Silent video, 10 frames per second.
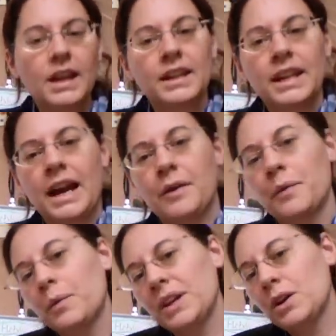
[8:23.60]
Now,
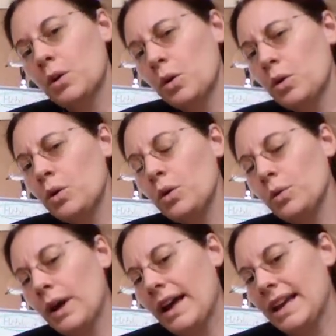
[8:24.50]
we
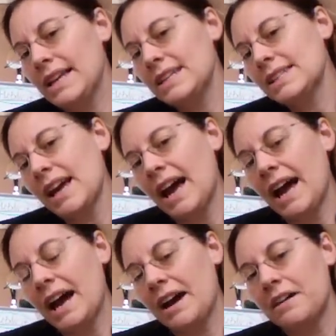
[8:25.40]
always
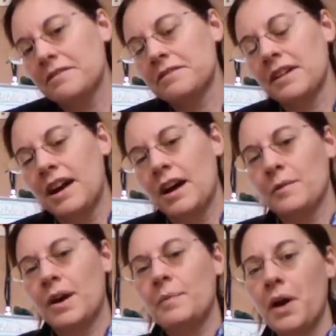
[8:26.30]
have
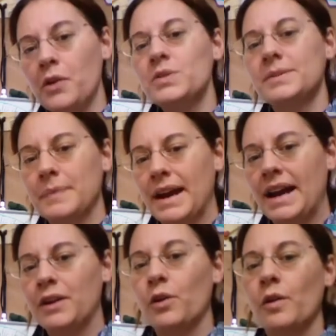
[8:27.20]
a
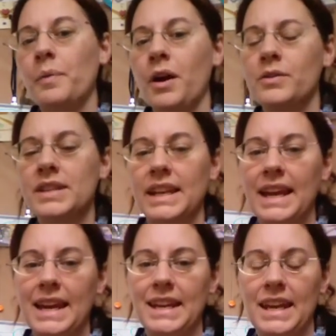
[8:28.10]
postman or a post
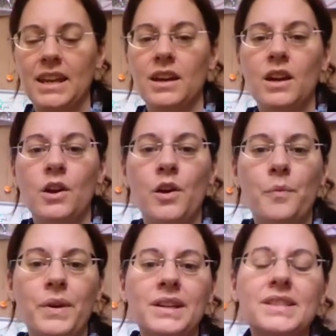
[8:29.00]
lady who
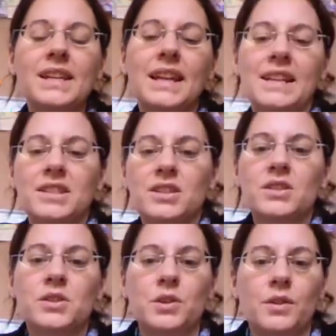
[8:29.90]
brings the letters
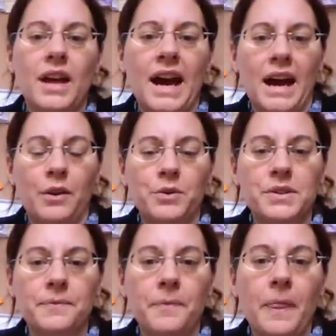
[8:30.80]
to the house.